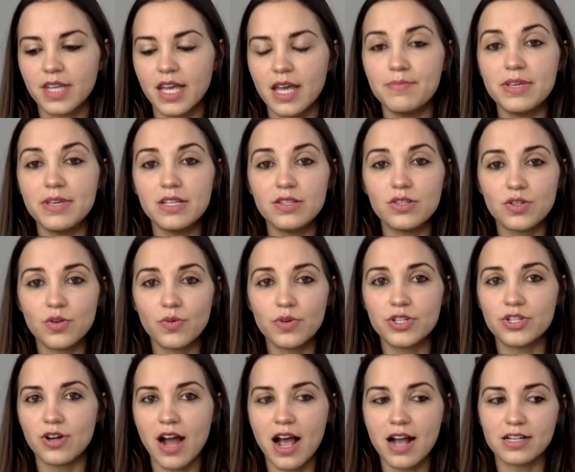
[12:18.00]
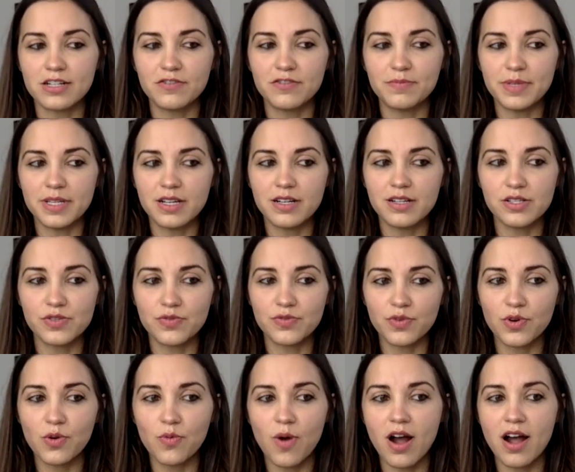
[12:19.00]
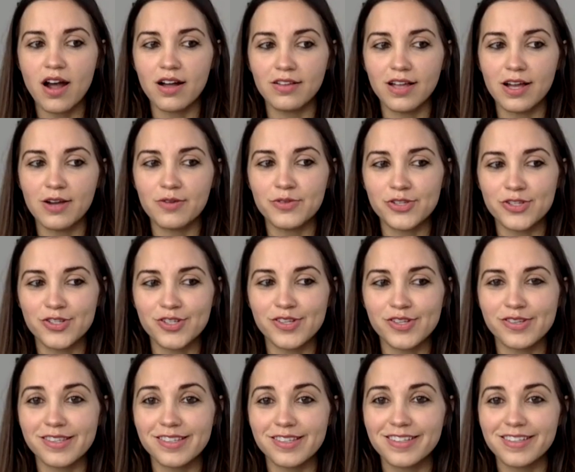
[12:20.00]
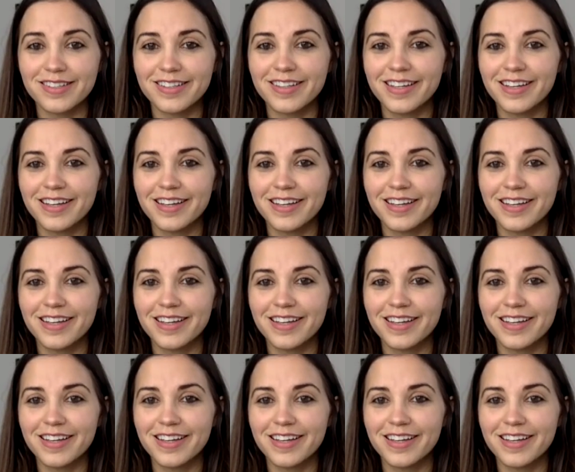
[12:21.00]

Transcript: and being so interactive, because for a while I was just